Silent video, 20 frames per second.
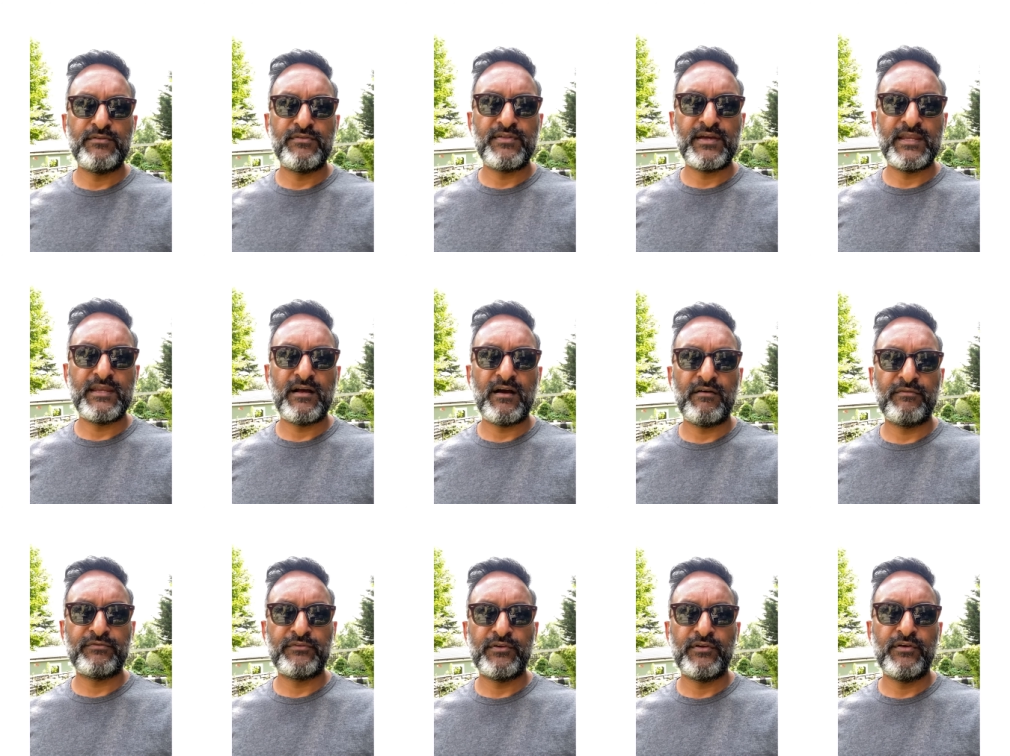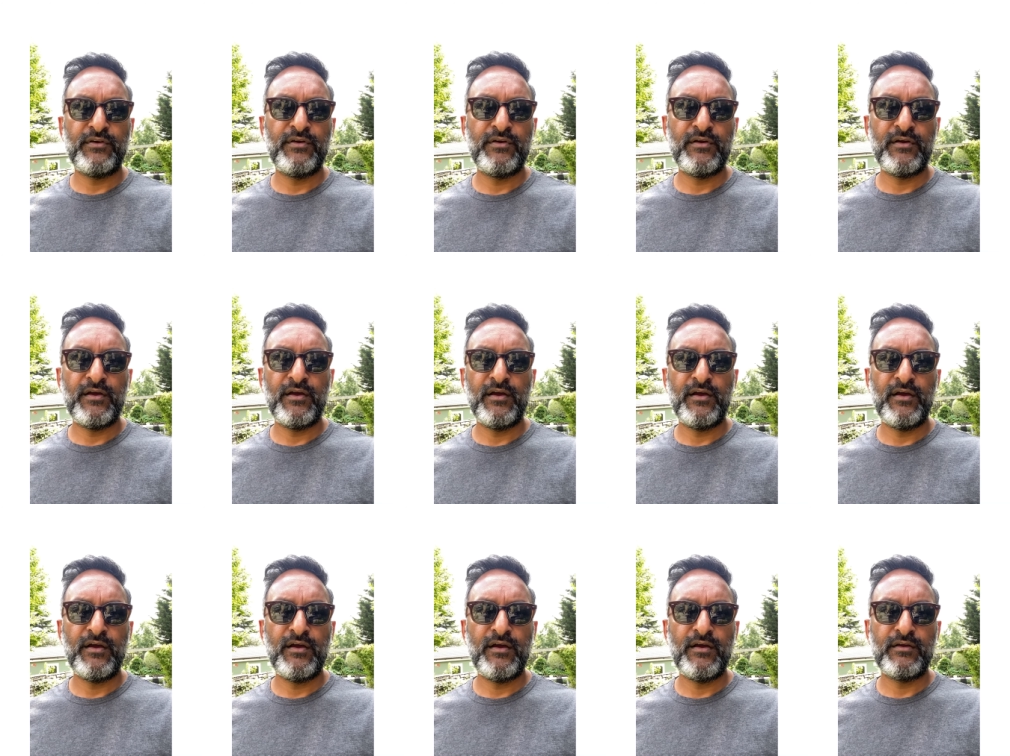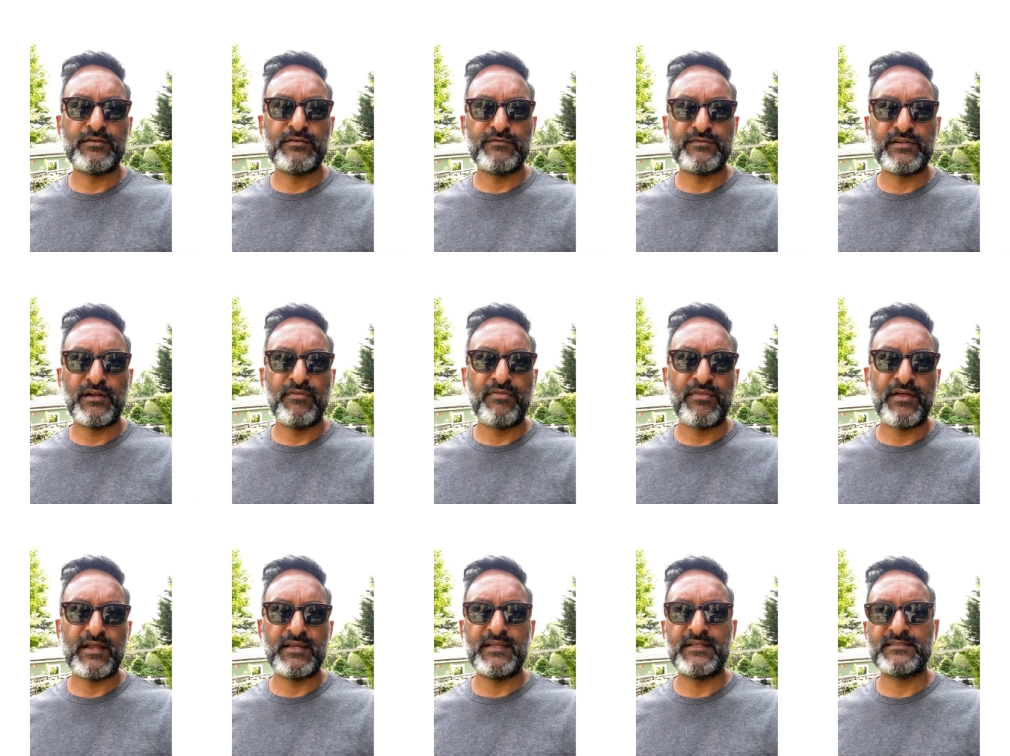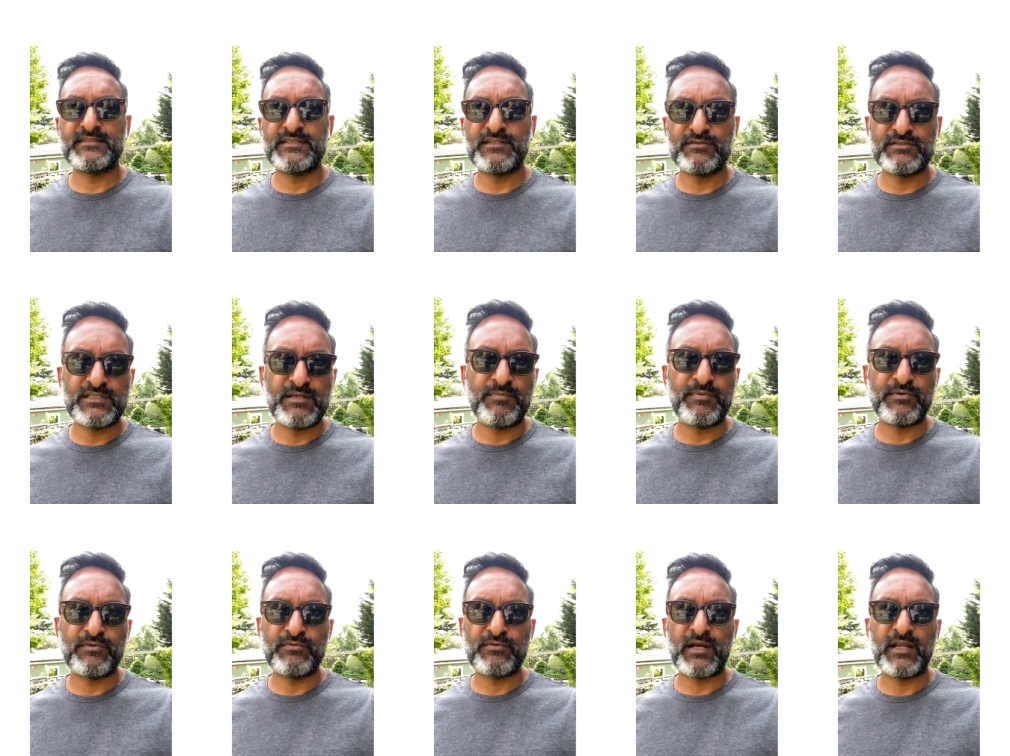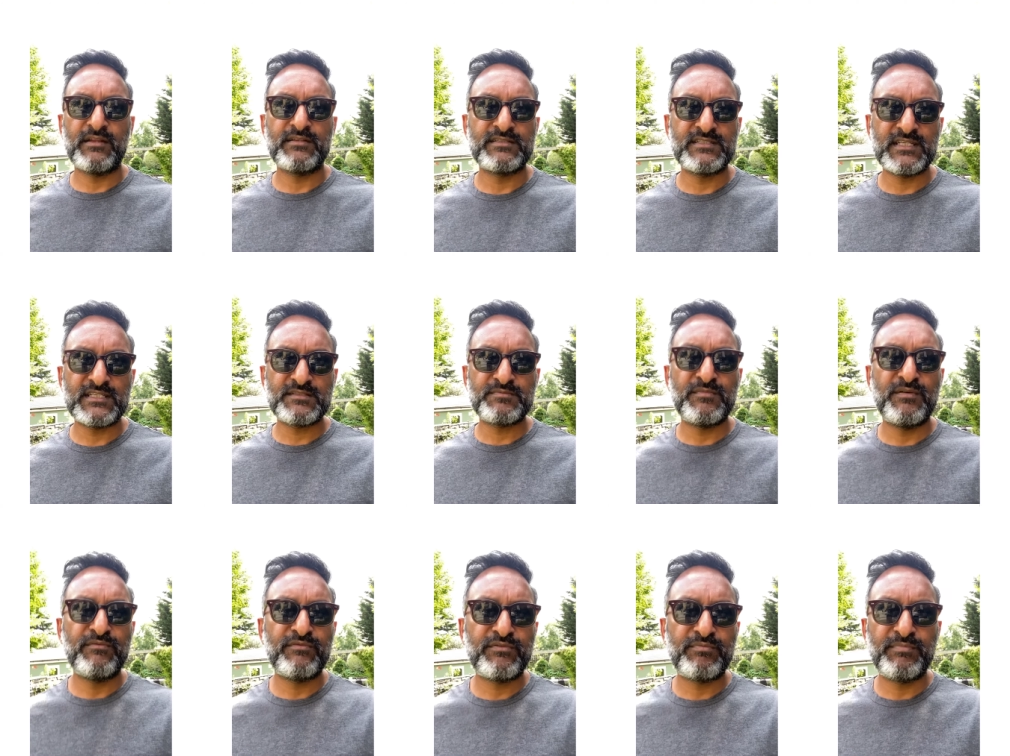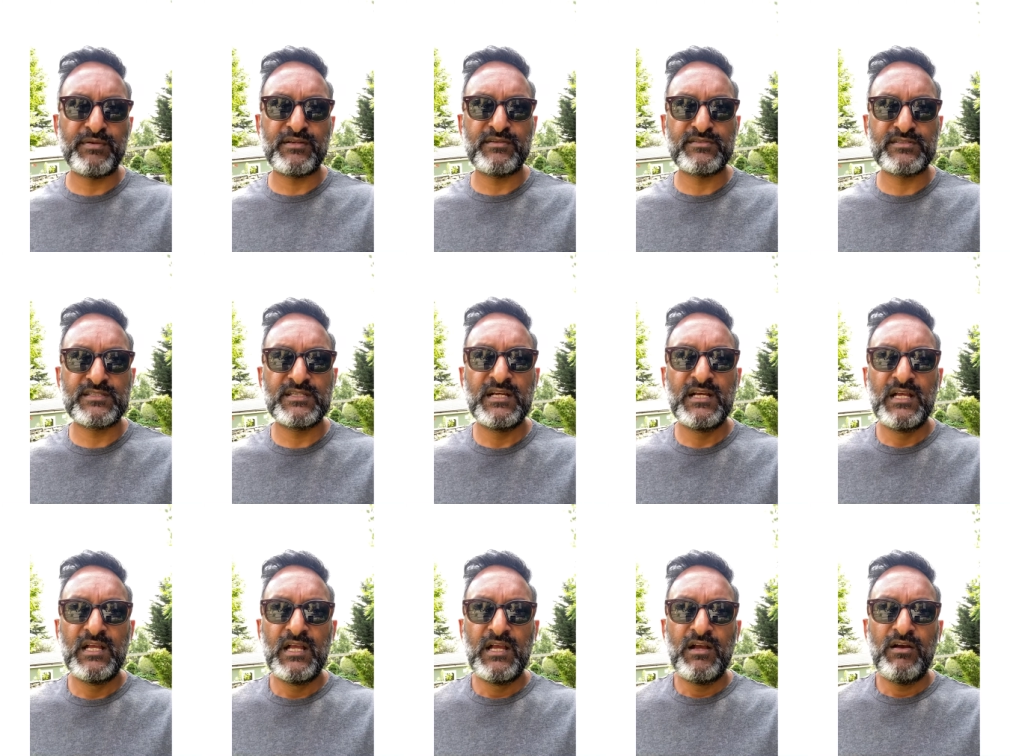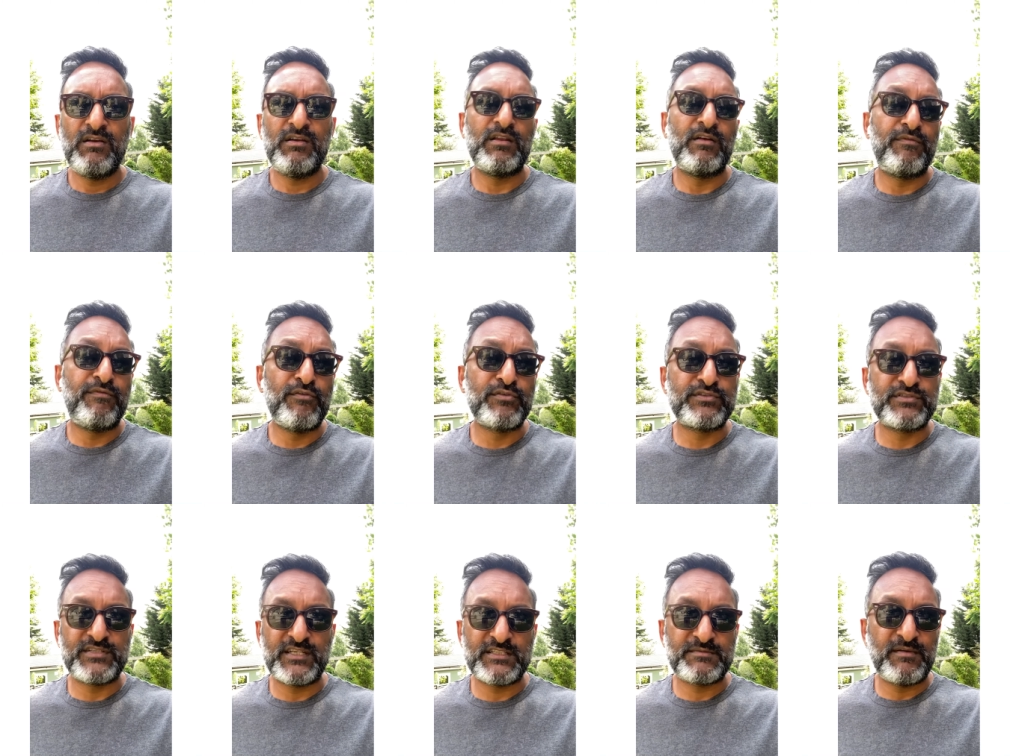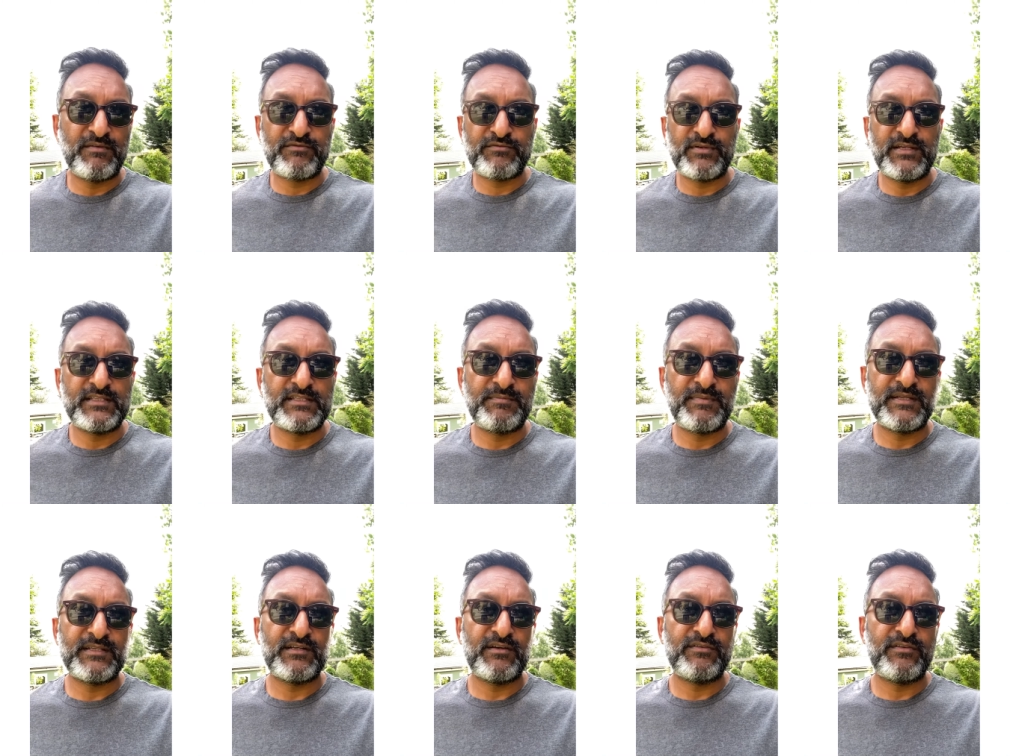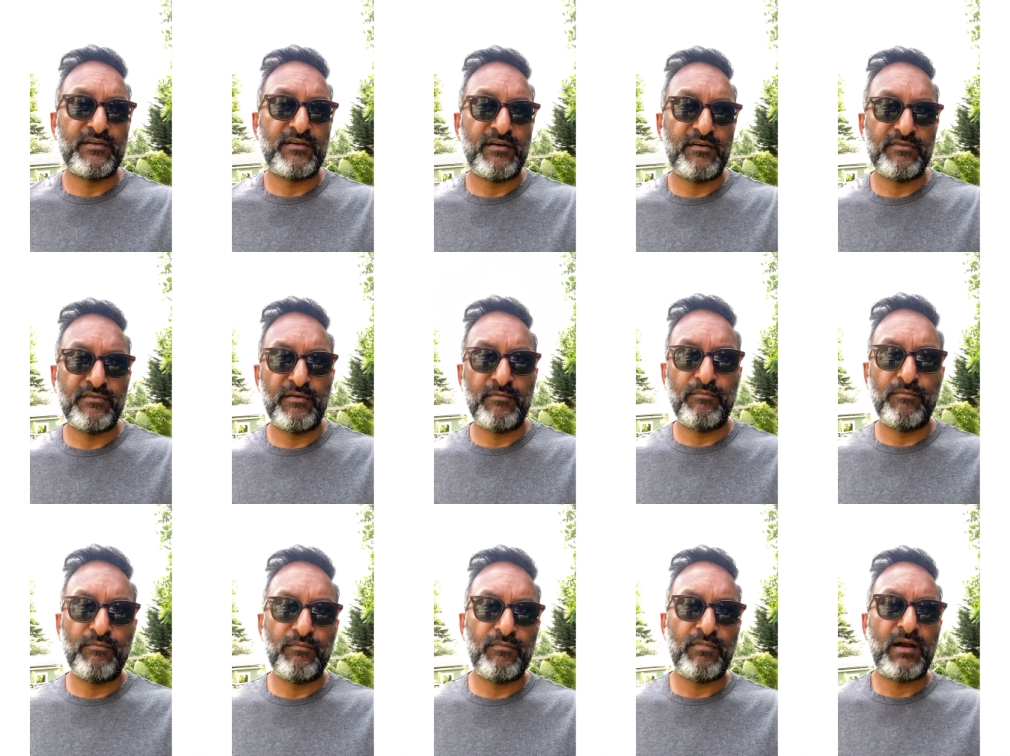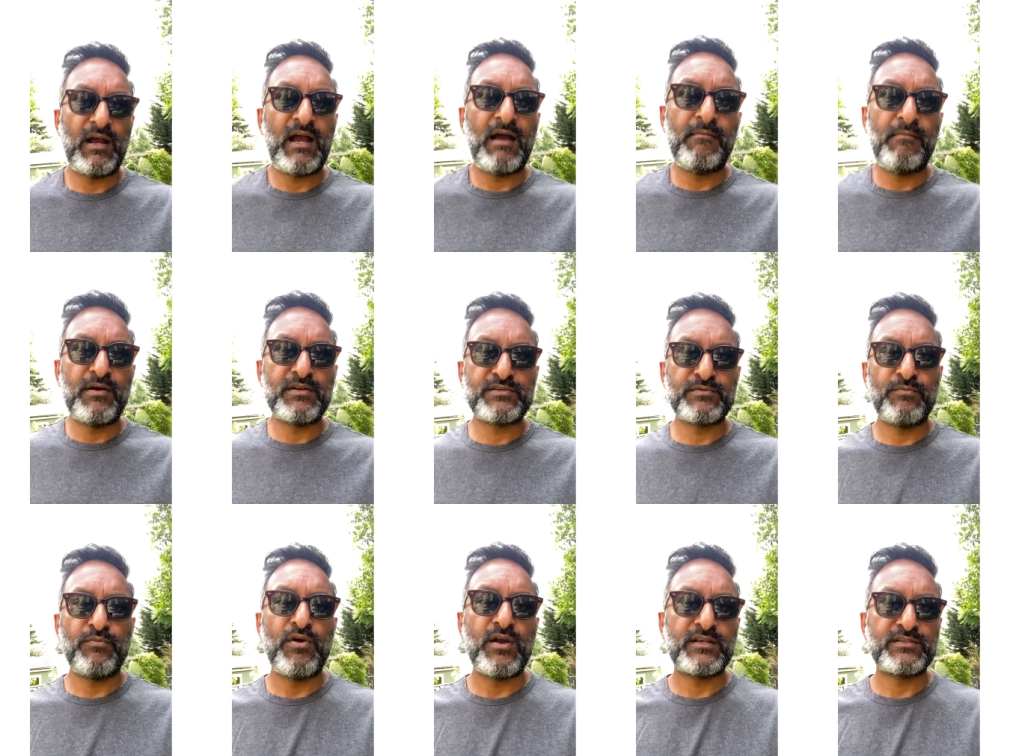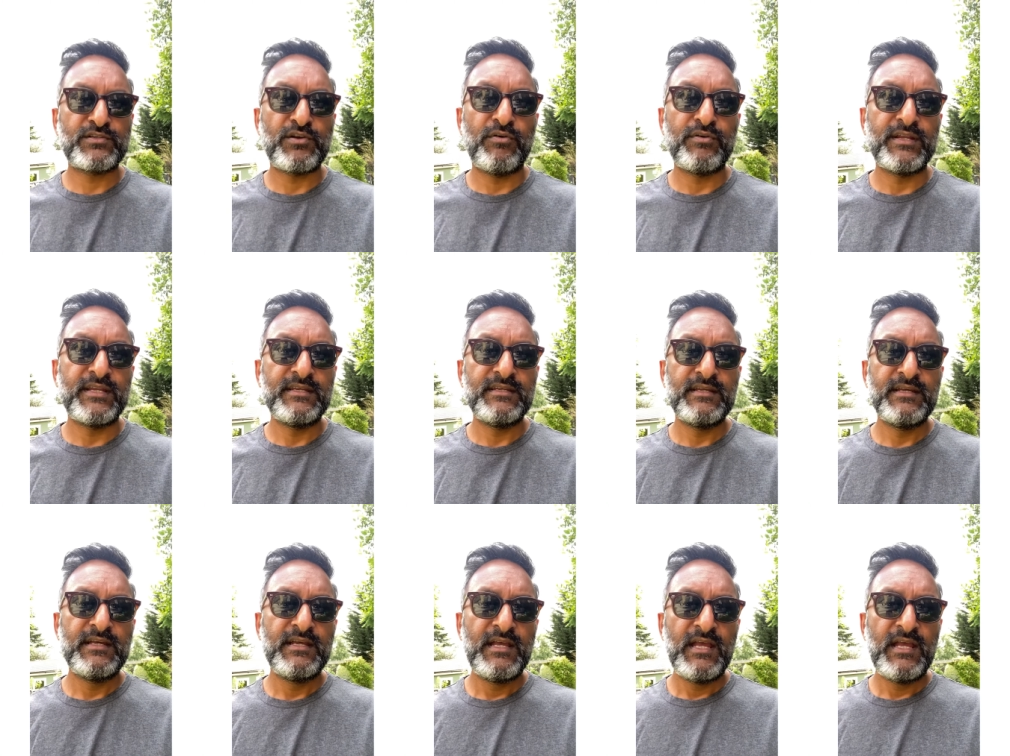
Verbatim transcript: Then after uh, you've done that, let's say your typical kind of six months, because you know four to six months really, depending on the on, on how much work's gone in,